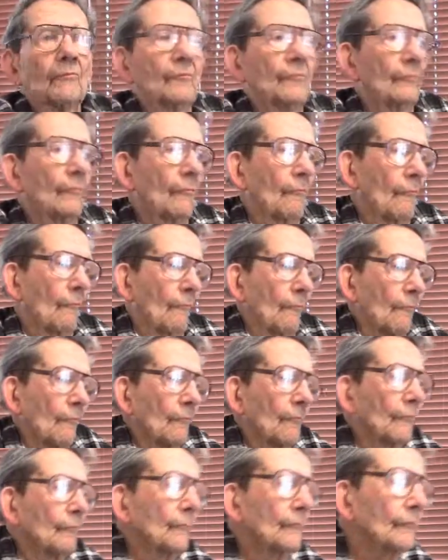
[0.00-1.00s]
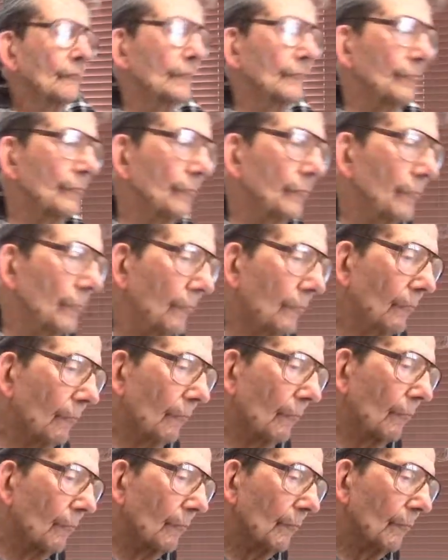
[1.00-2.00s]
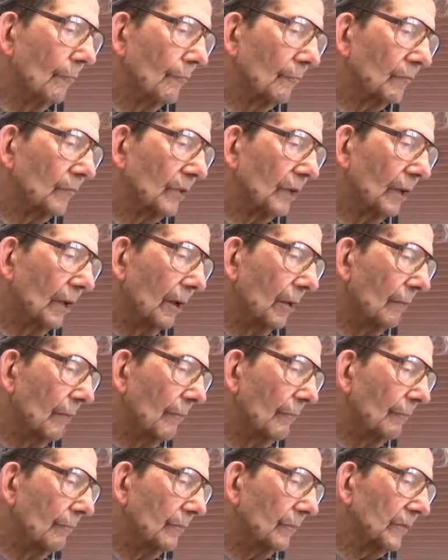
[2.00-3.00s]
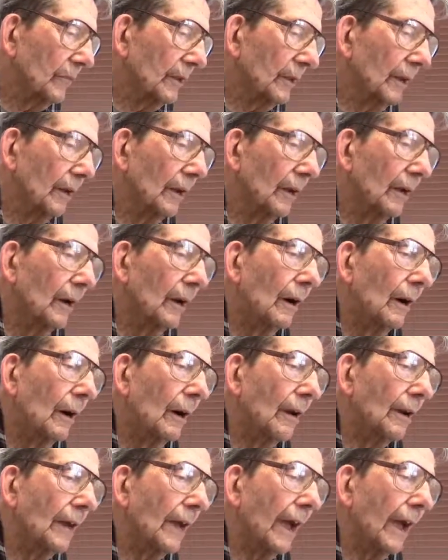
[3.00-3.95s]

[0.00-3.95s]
You think this is his name right here? Lukacic? Does that?